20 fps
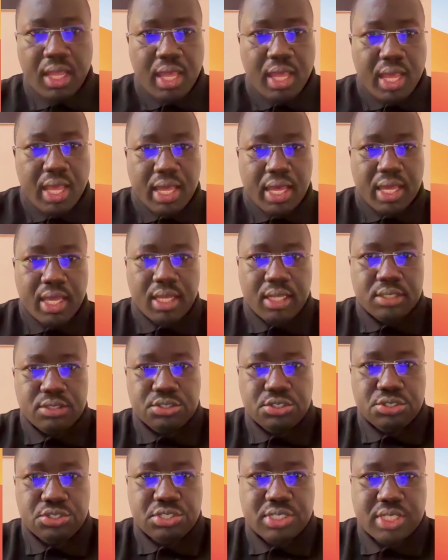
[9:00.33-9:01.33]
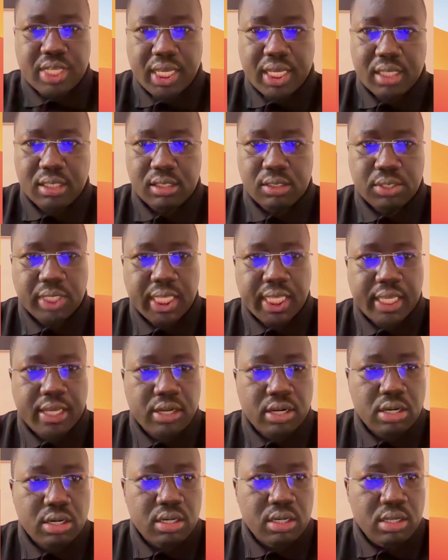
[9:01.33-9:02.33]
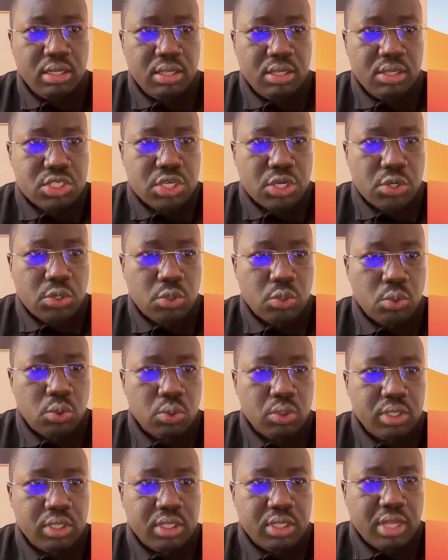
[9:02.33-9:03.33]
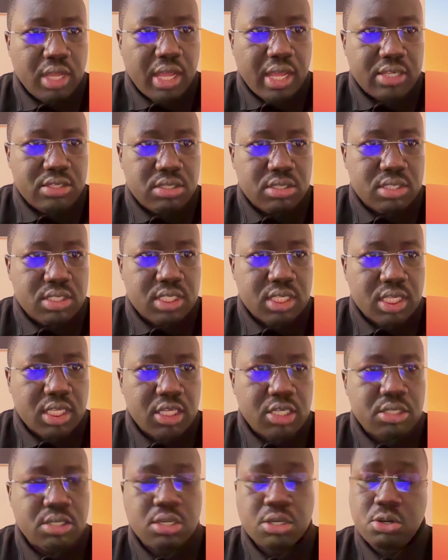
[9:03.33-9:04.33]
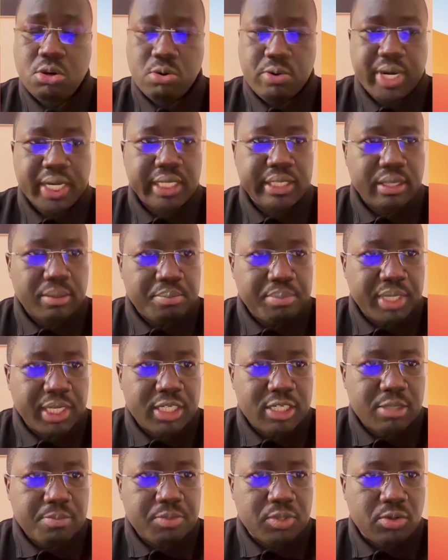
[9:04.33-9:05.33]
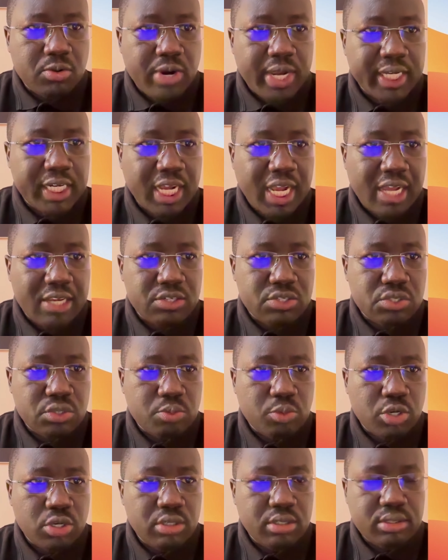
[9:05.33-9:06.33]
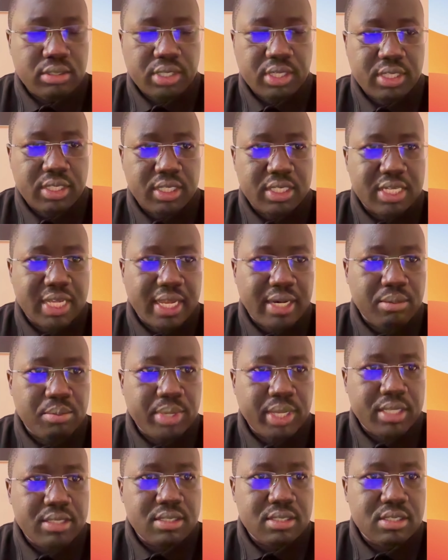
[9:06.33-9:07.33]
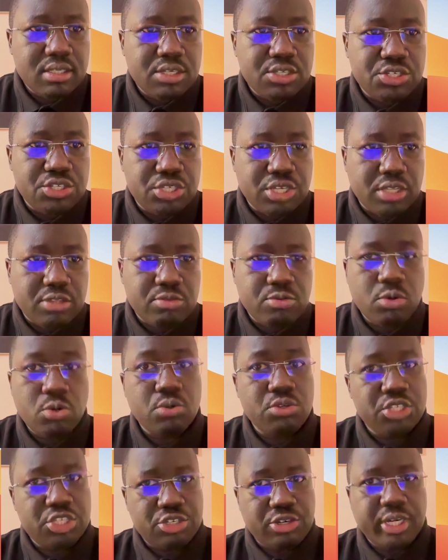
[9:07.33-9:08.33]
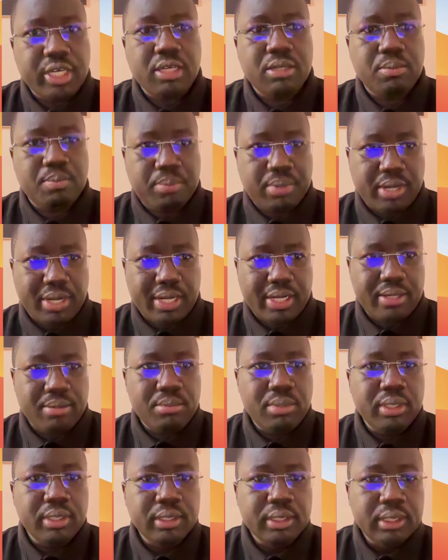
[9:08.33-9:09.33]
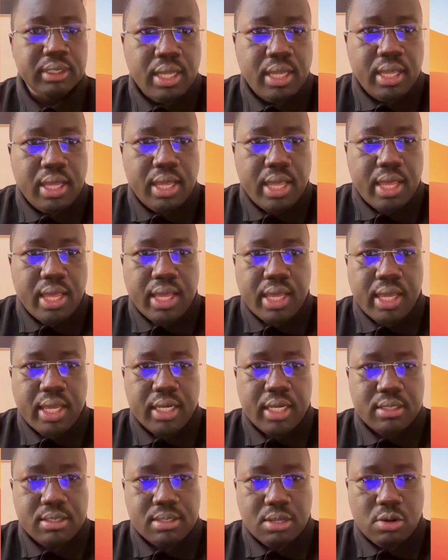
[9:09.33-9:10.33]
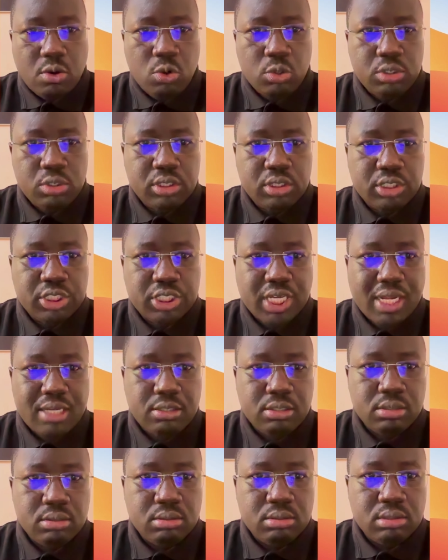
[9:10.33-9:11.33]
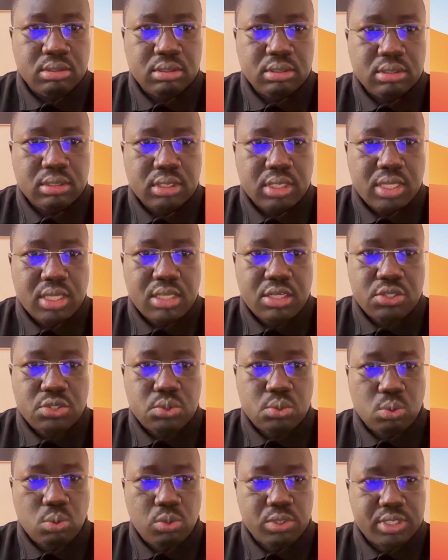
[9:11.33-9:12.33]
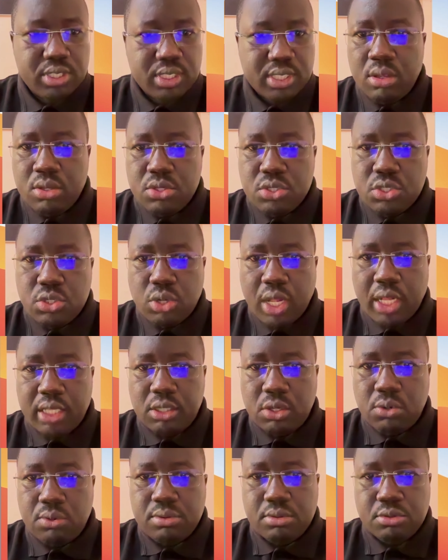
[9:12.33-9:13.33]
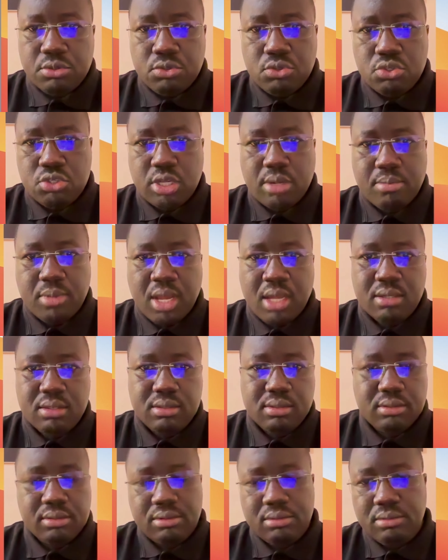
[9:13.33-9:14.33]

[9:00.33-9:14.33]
and just take a look here. So as you see, it correctly picked up the right customer in the database, Jethro Chireka Pub, and the order channel is WhatsApp. So I'll go through. So I'm not,